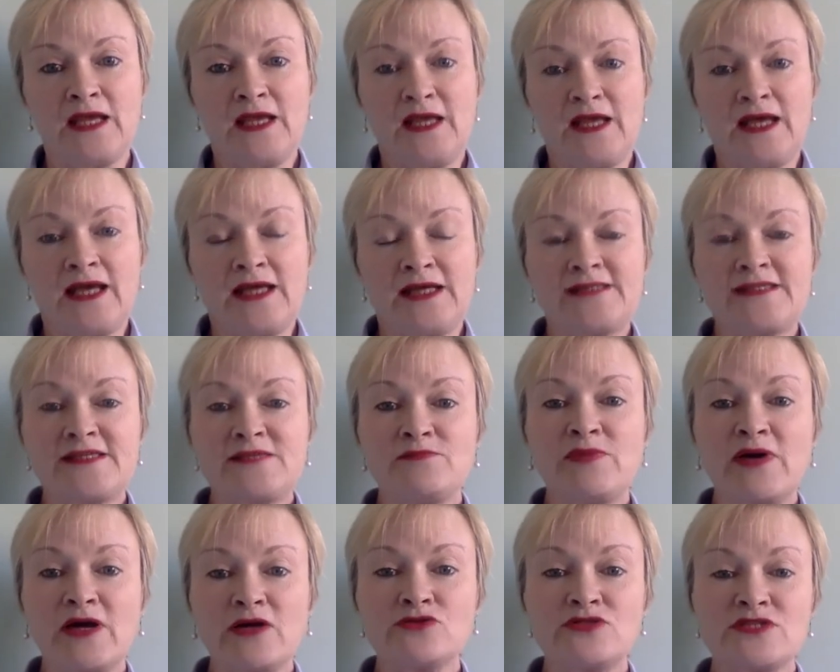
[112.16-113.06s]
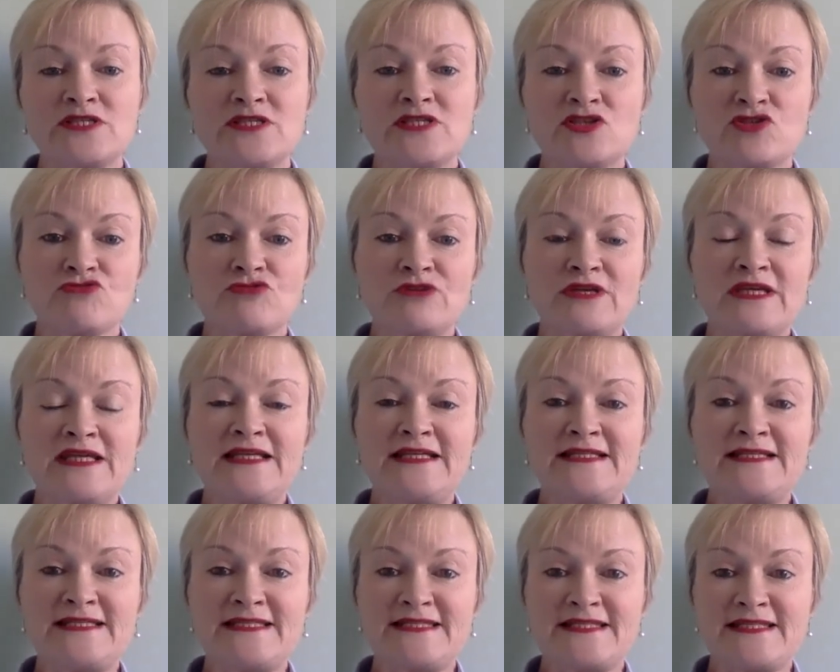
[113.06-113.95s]
And it imposes three
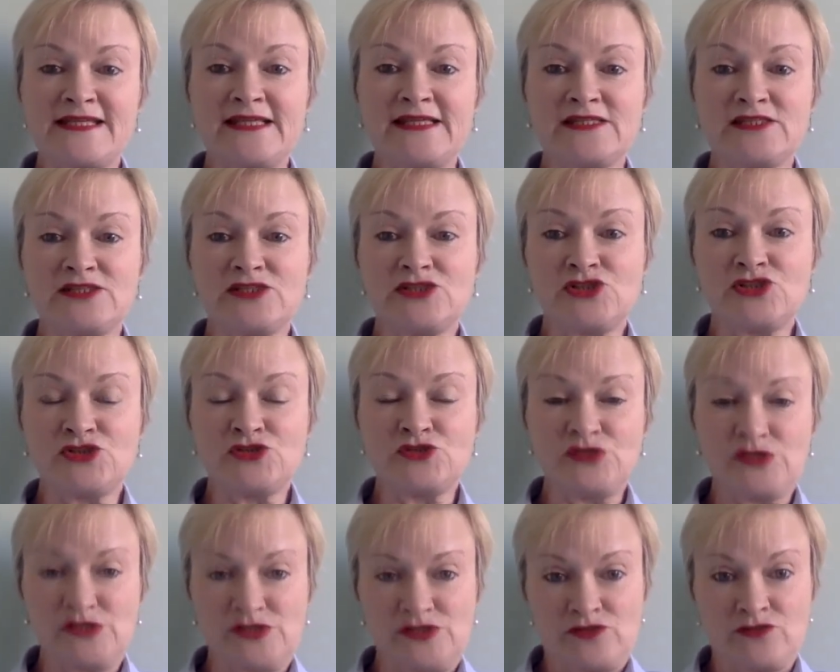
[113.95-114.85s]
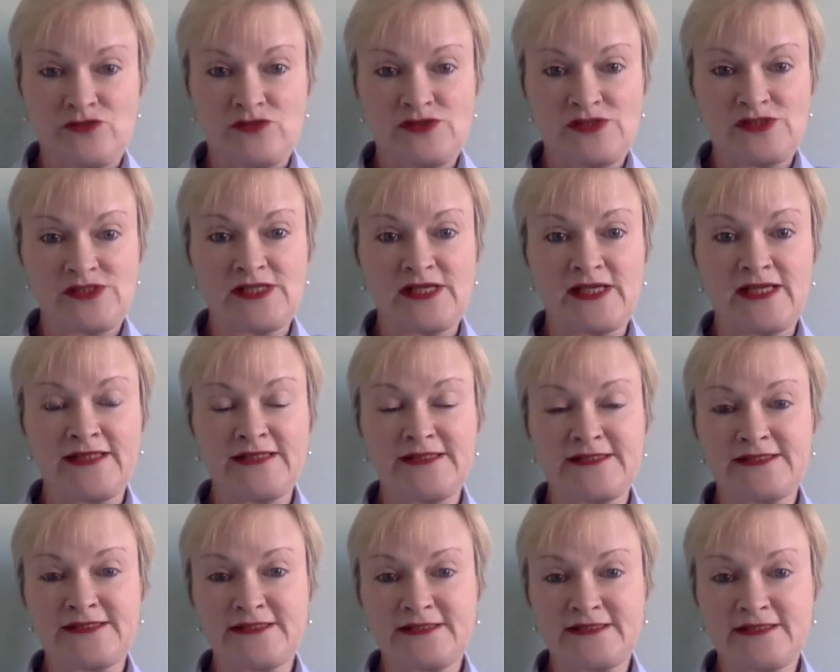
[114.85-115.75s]
distinct duties on the
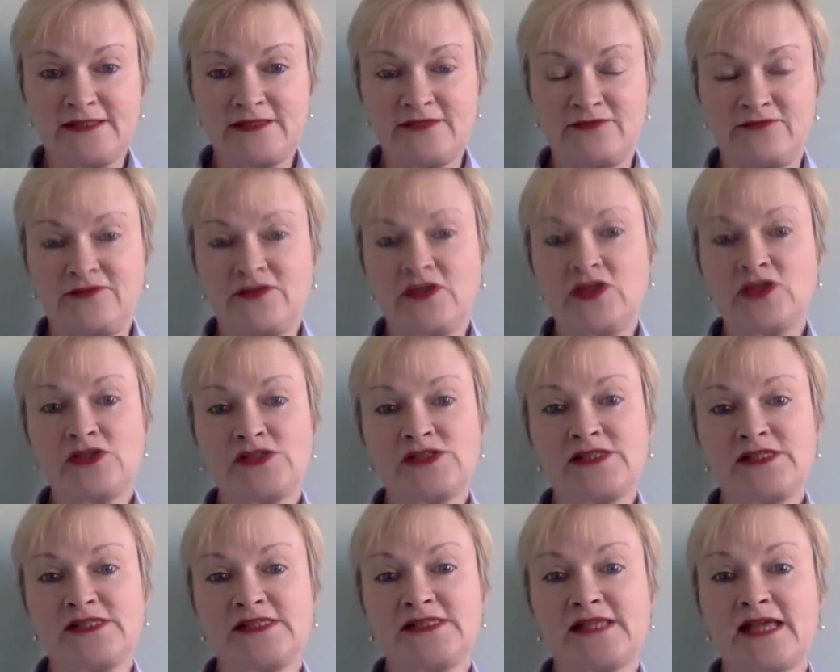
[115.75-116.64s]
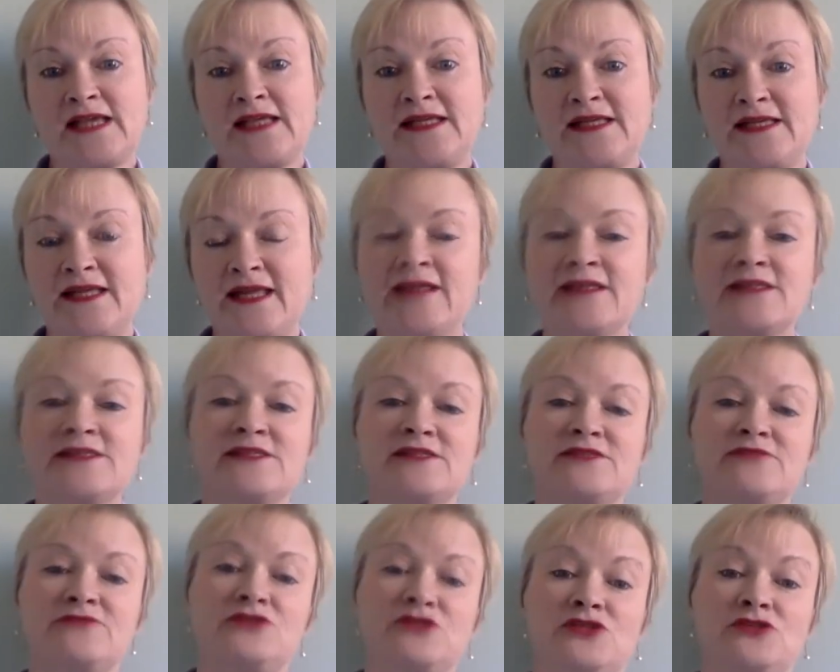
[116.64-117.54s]
state. The first is a
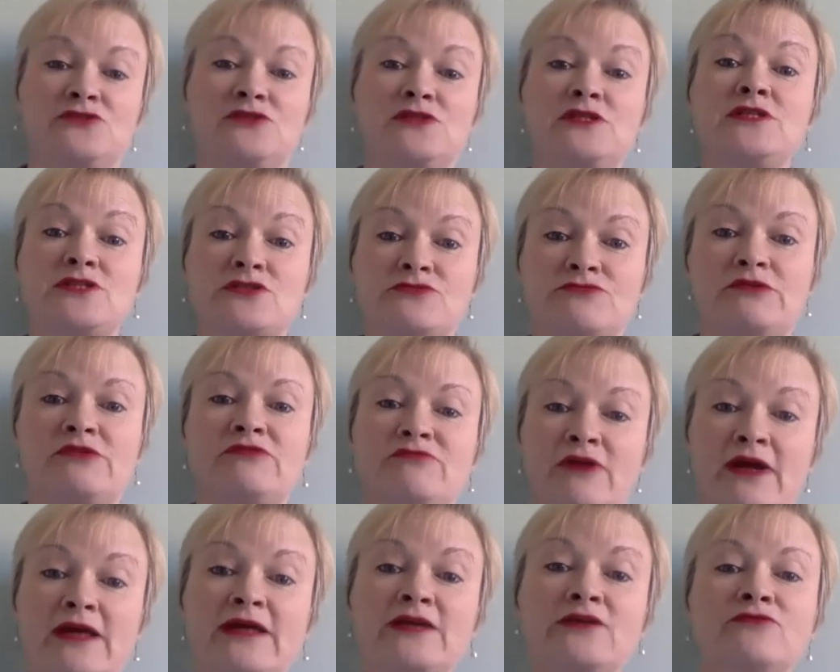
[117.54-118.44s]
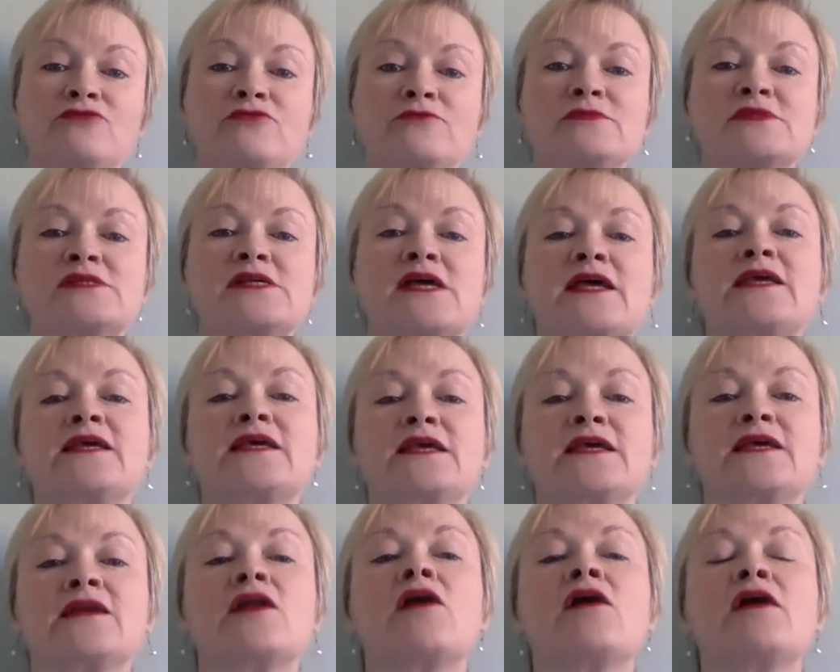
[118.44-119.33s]
negative duty to refrain from
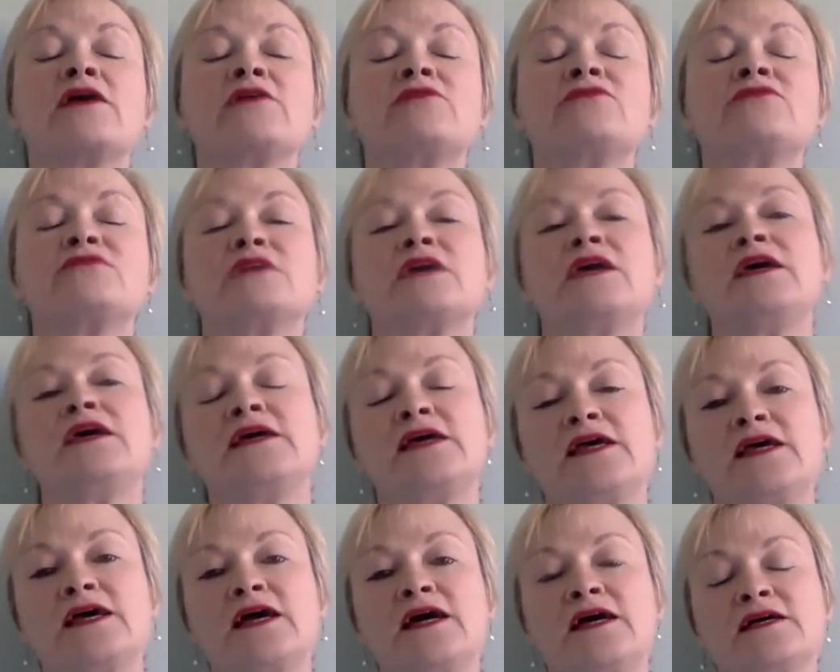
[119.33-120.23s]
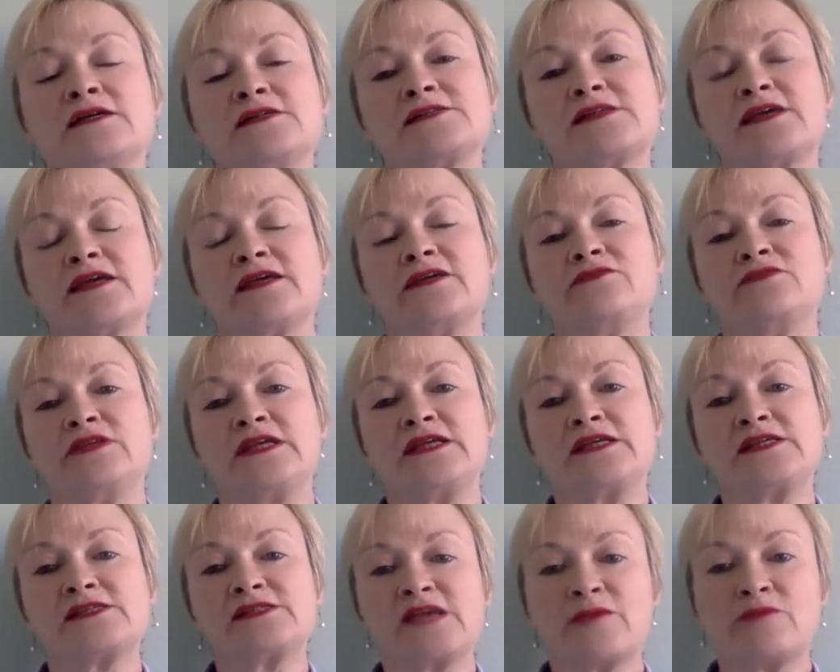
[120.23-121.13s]
taking life, save in
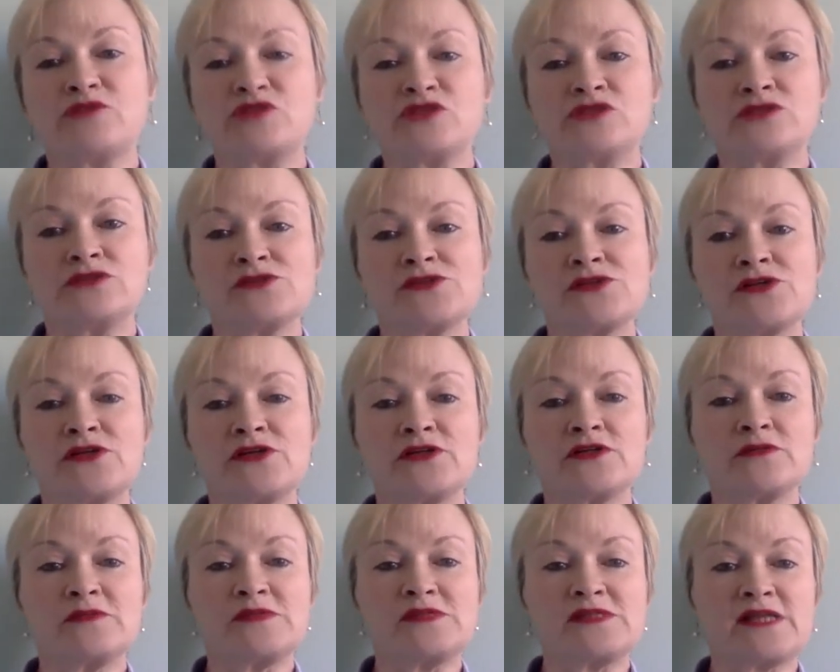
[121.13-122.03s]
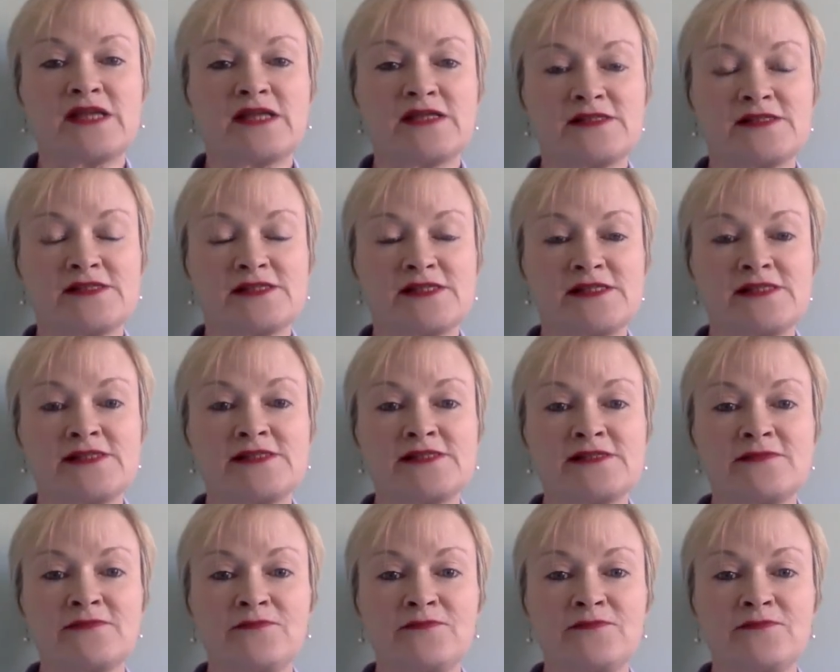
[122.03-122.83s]
exceptional circumstances.